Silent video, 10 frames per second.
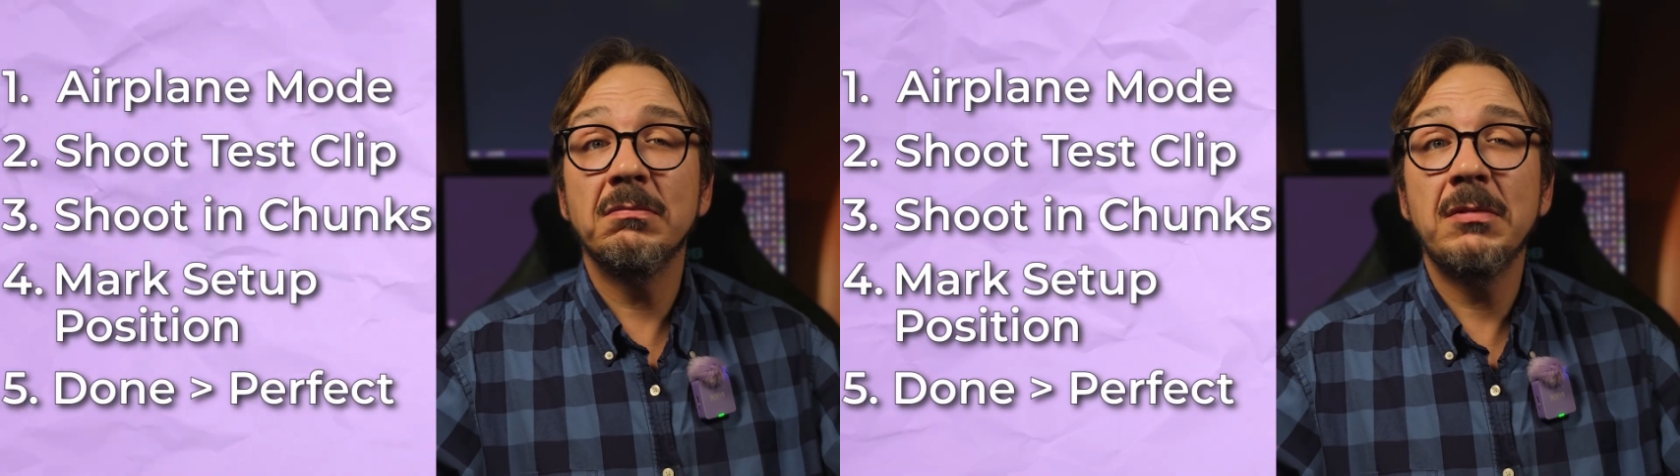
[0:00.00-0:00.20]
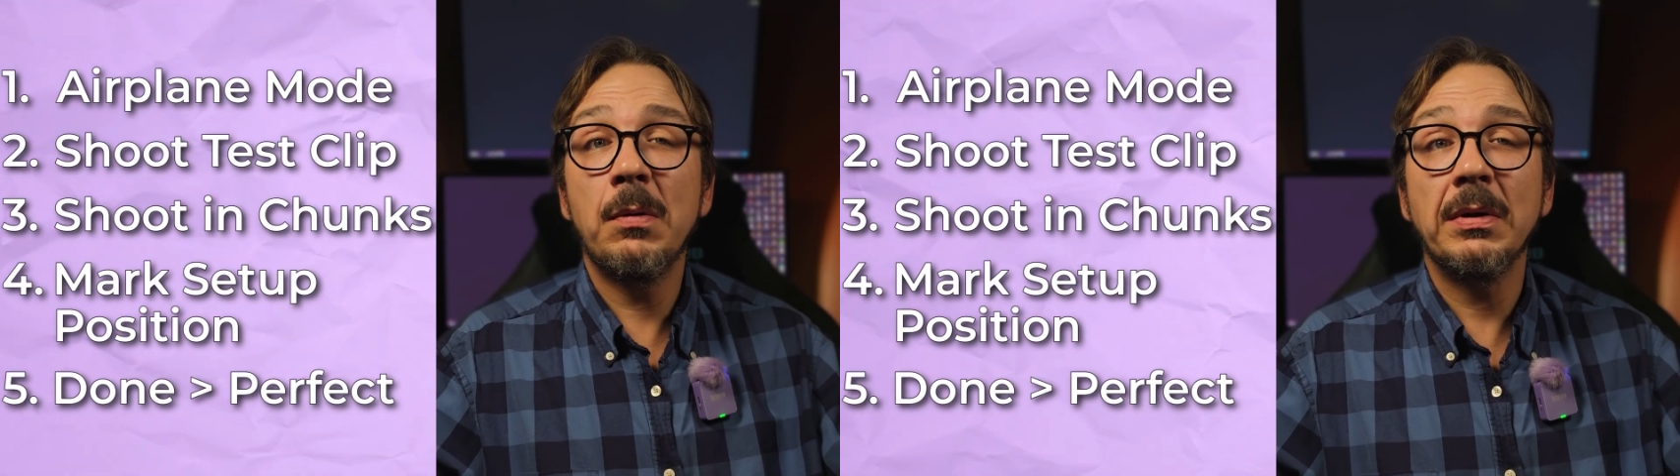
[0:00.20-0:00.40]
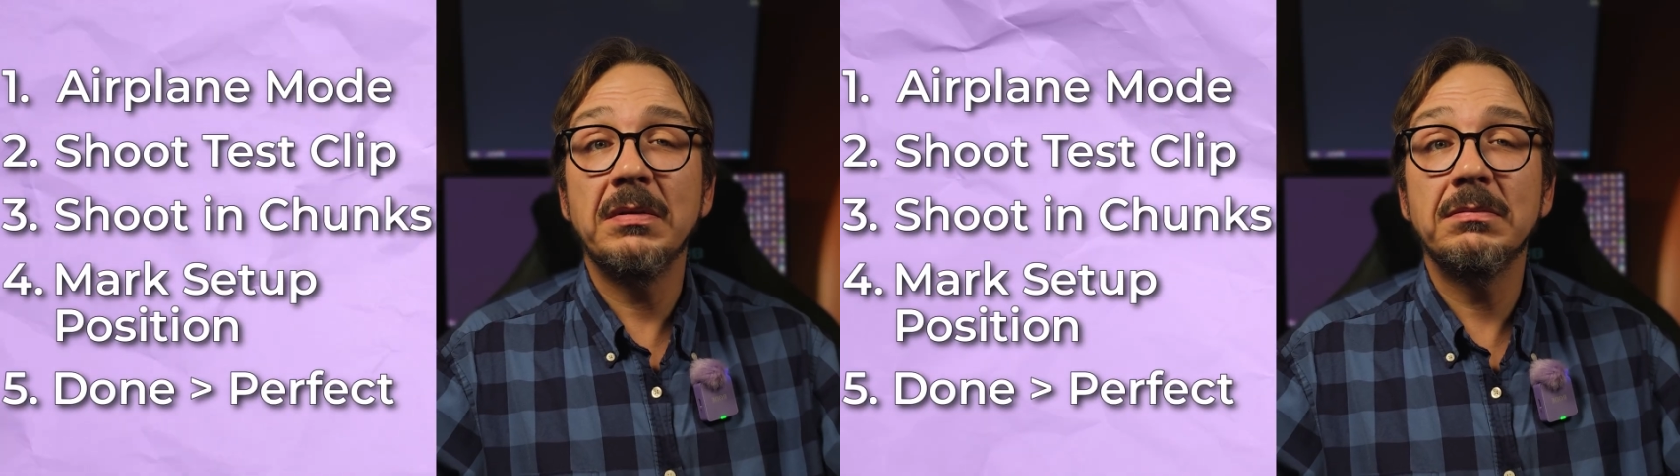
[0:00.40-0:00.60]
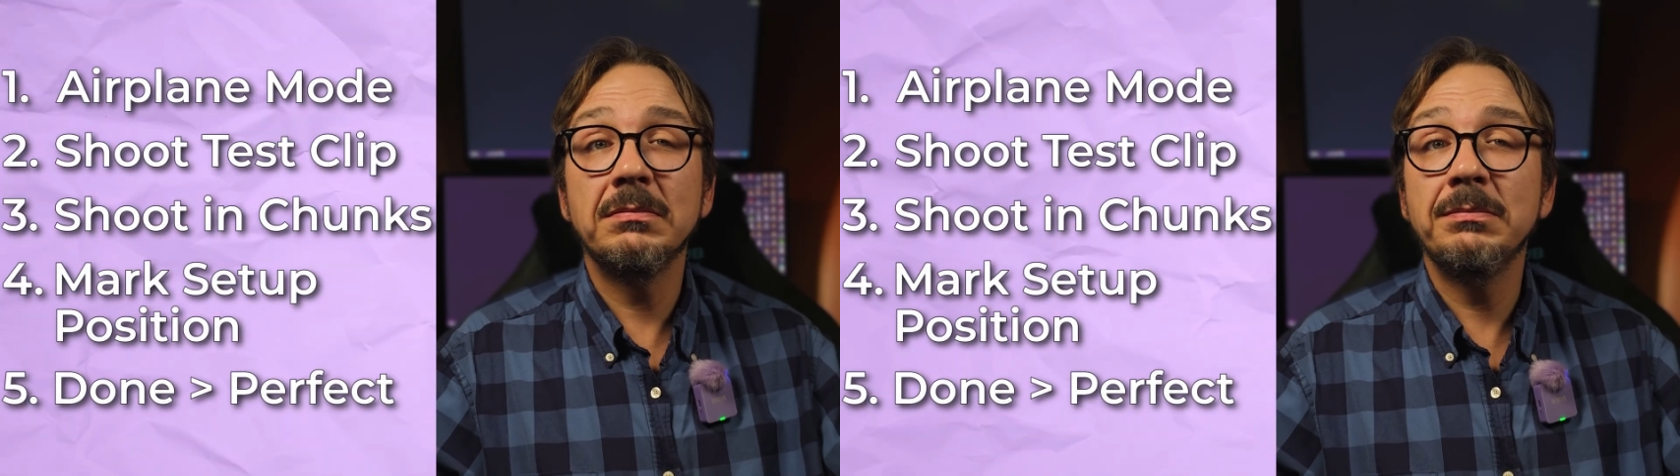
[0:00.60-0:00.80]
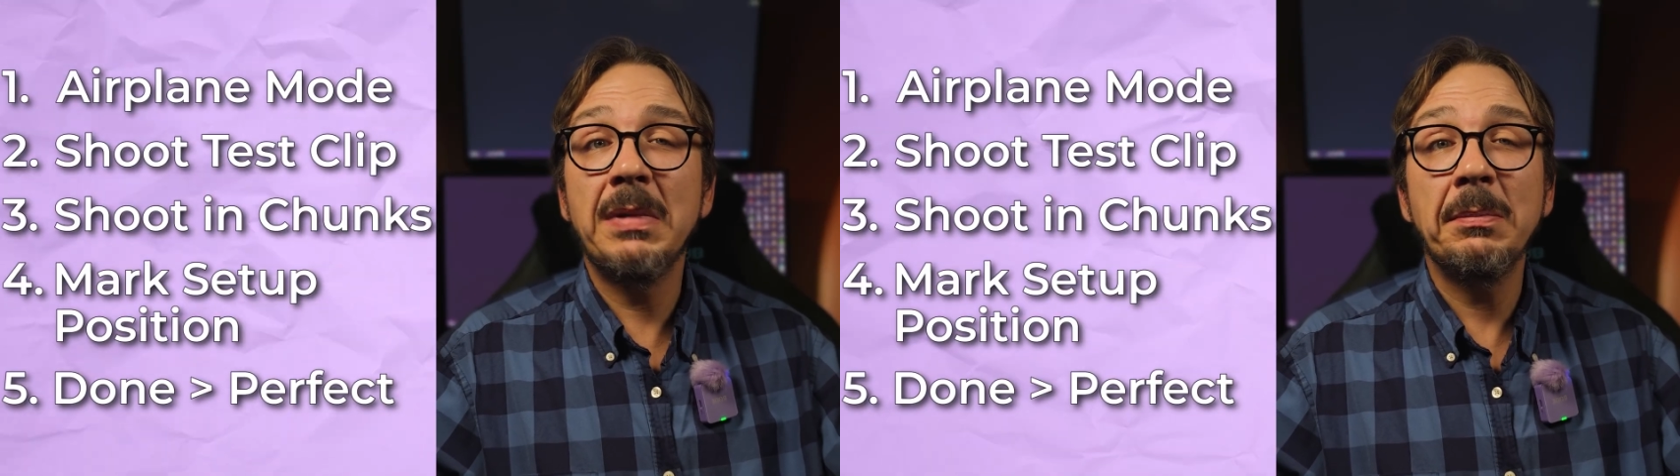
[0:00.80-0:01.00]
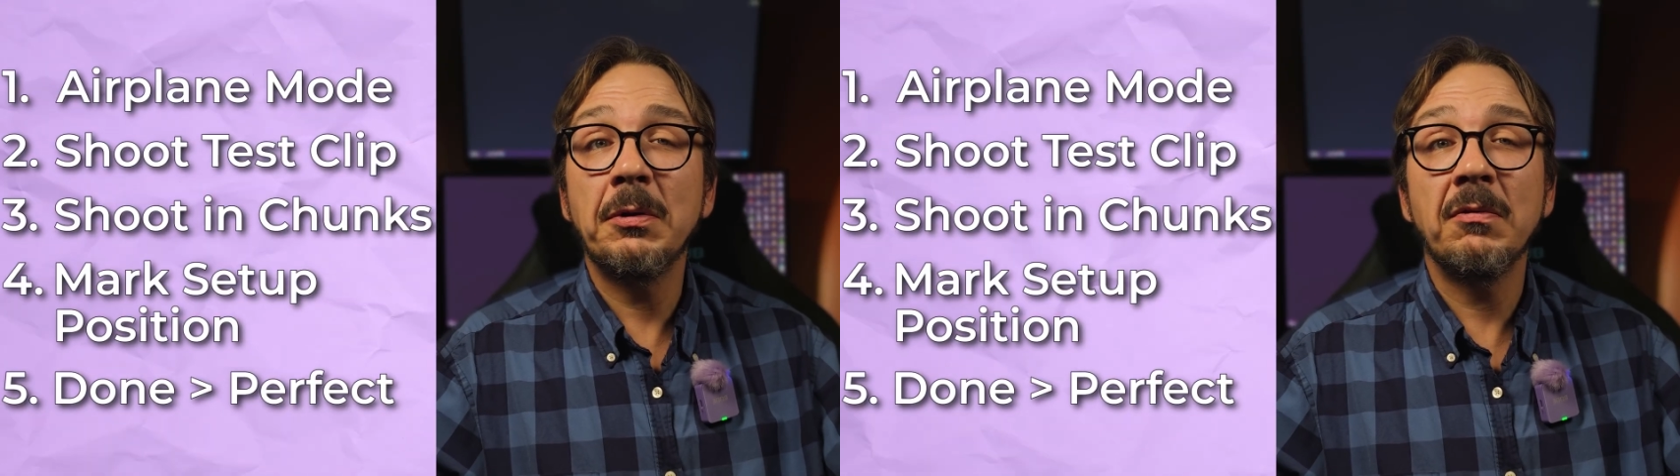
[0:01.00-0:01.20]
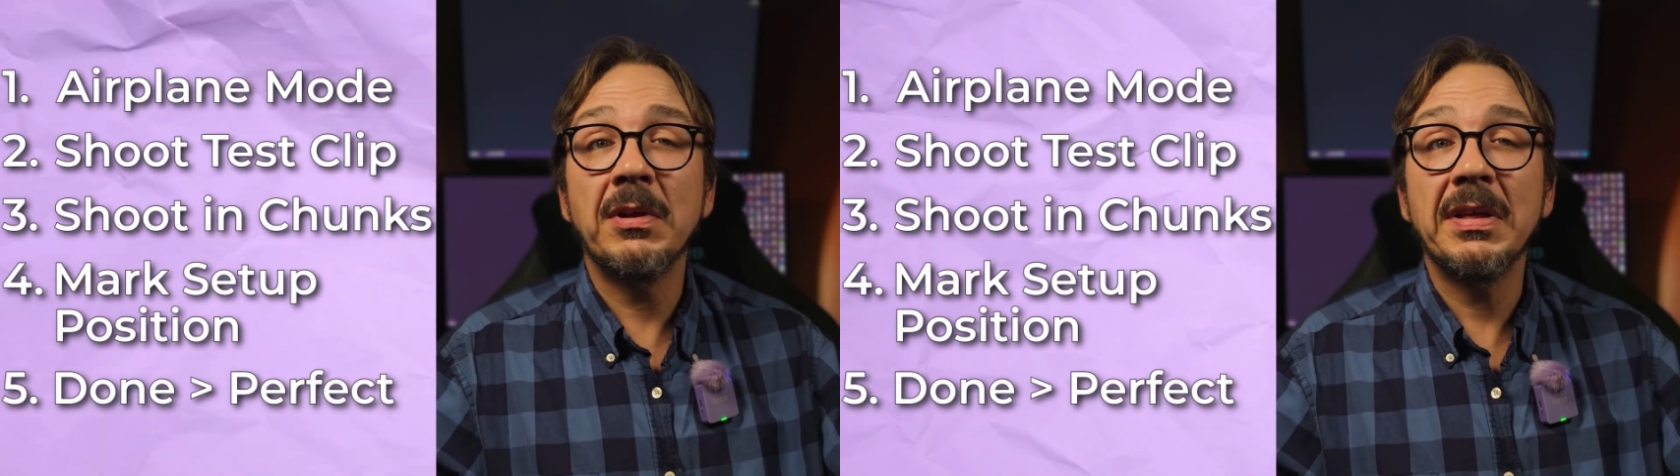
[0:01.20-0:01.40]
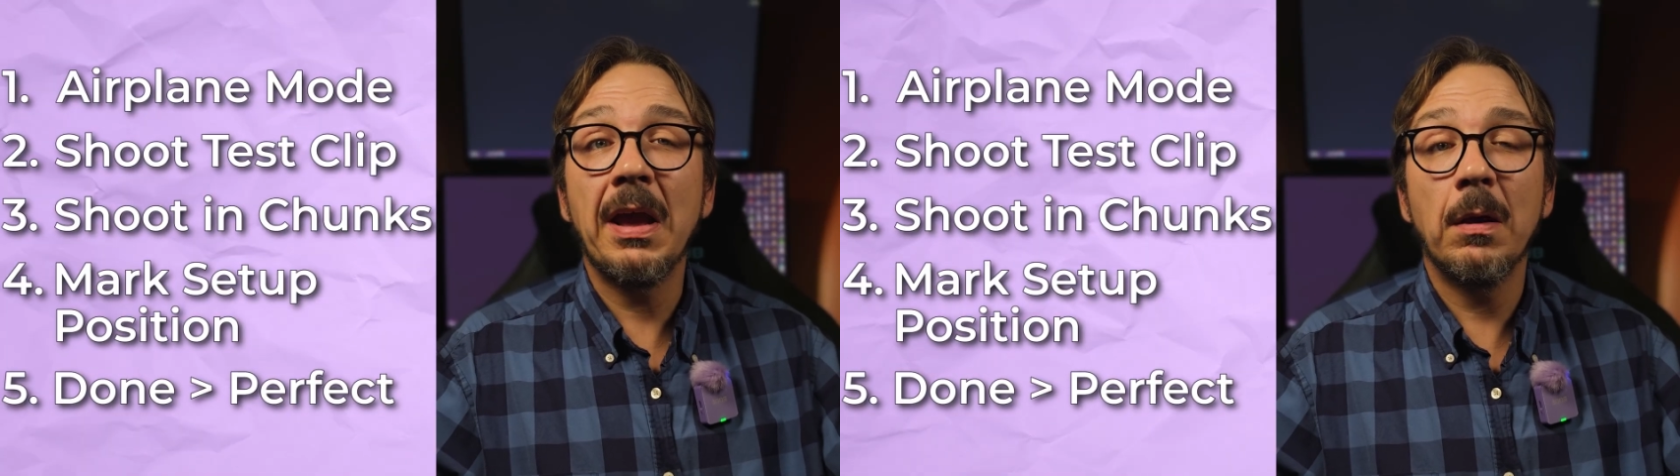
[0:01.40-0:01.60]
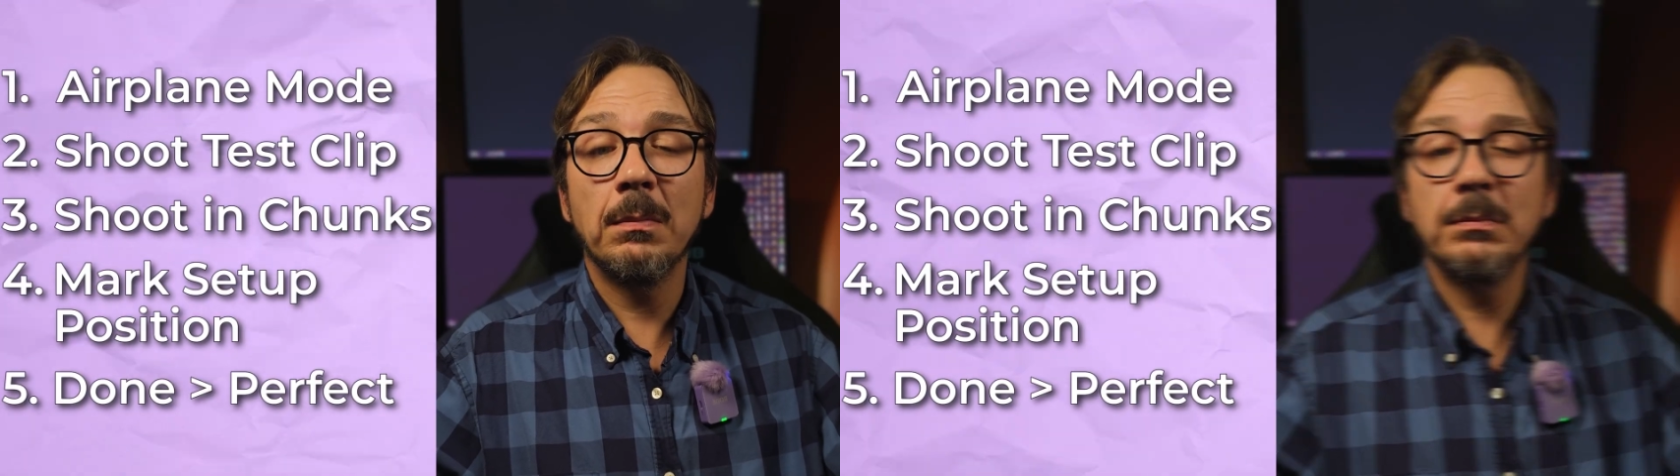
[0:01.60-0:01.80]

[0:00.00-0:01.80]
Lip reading: No one. People don't really care.